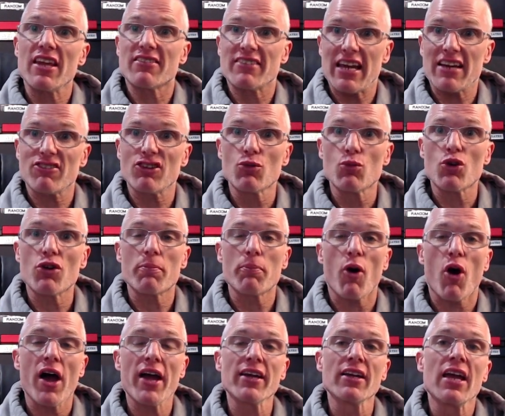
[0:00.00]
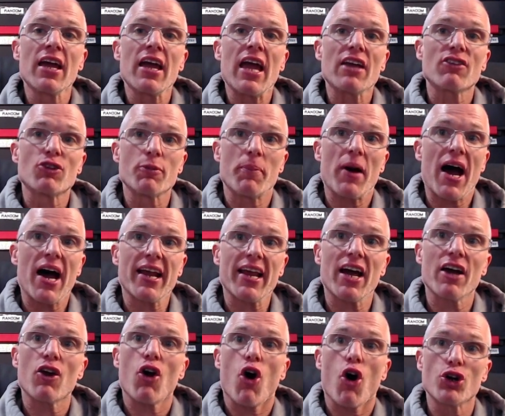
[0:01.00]
is actually worth buying to part
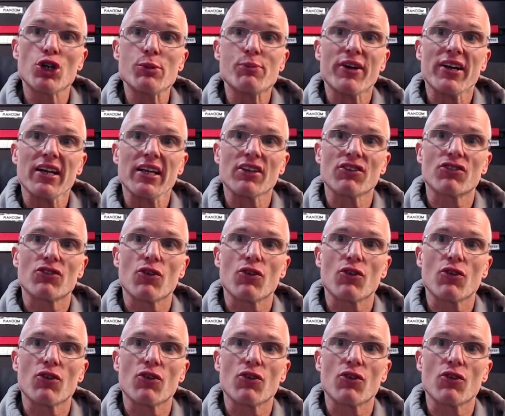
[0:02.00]
out on your BrickLink